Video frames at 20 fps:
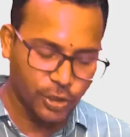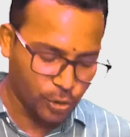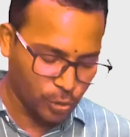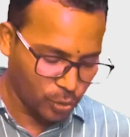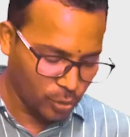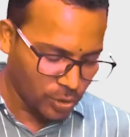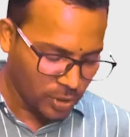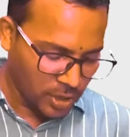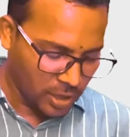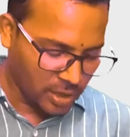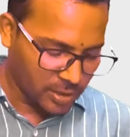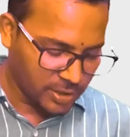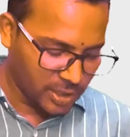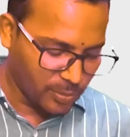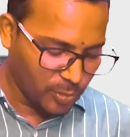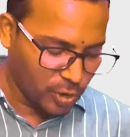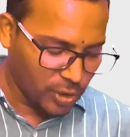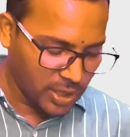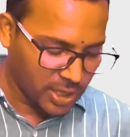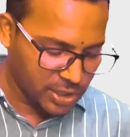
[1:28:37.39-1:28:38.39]
to the
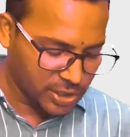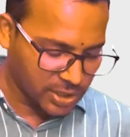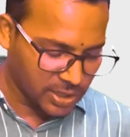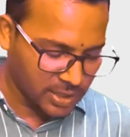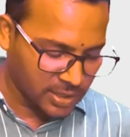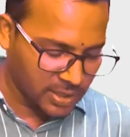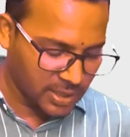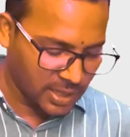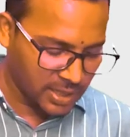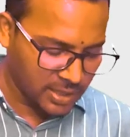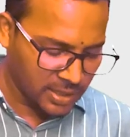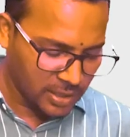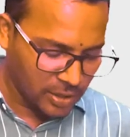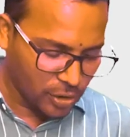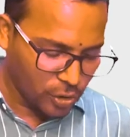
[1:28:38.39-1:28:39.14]
mutation in